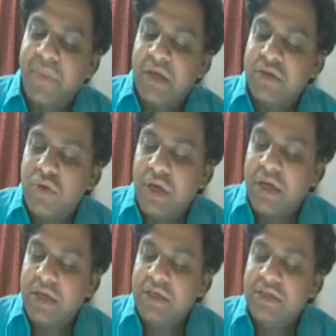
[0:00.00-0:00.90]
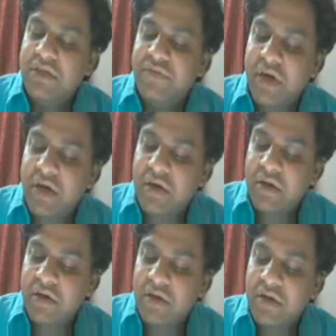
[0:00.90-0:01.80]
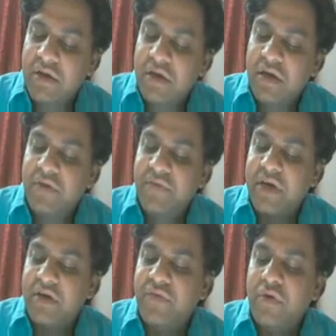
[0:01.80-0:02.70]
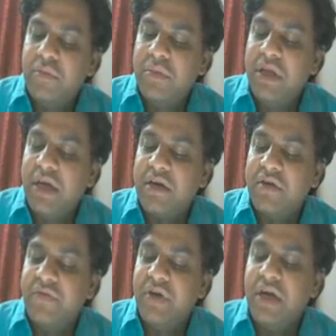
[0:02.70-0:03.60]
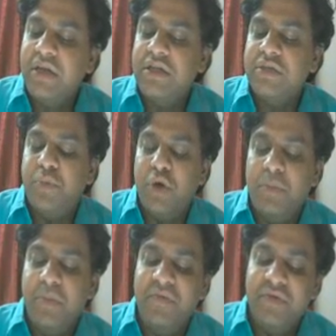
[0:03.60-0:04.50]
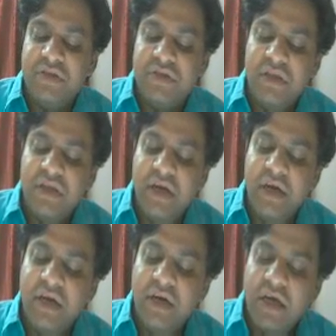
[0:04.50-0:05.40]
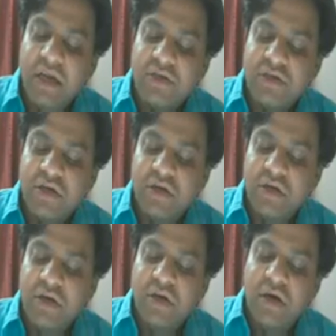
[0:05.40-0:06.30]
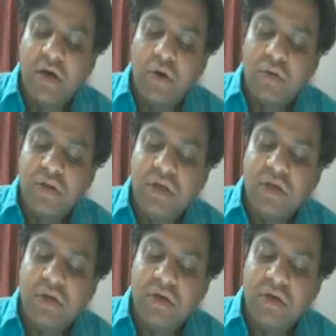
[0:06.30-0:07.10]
So I can easily find in vector form the electric field at this point p, which is in the radial direction along the